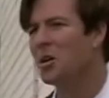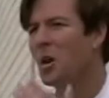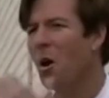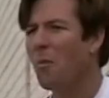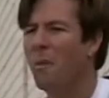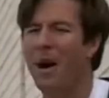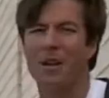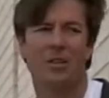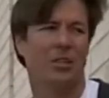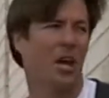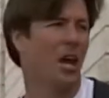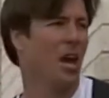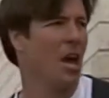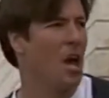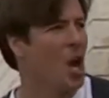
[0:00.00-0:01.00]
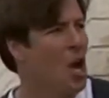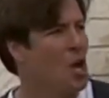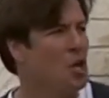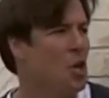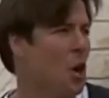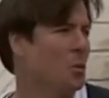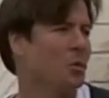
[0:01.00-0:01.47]
No bus.
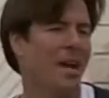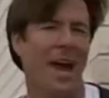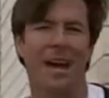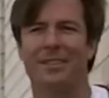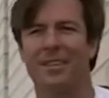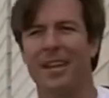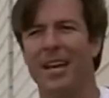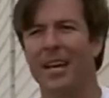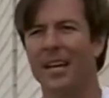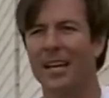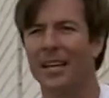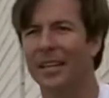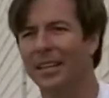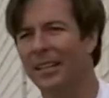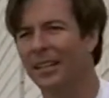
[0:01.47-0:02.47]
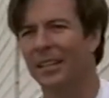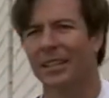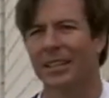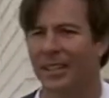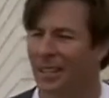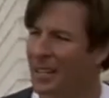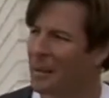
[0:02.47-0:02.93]
No taxi.
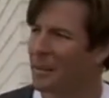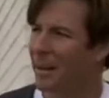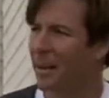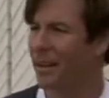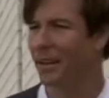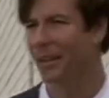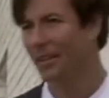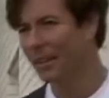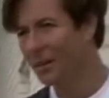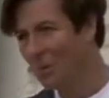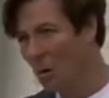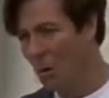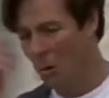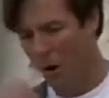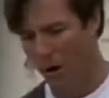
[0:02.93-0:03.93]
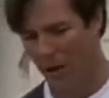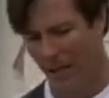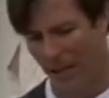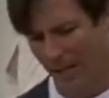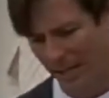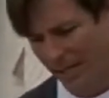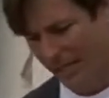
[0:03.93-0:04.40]
Come on. We're
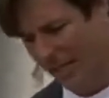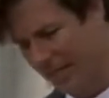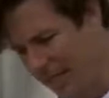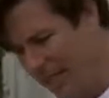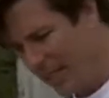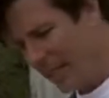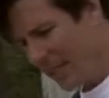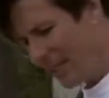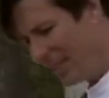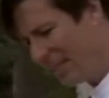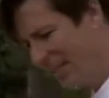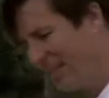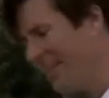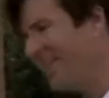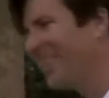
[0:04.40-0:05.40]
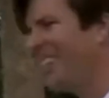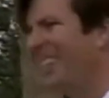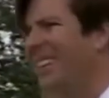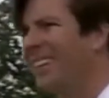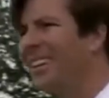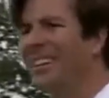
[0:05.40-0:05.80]
walking. Well, wait a minute.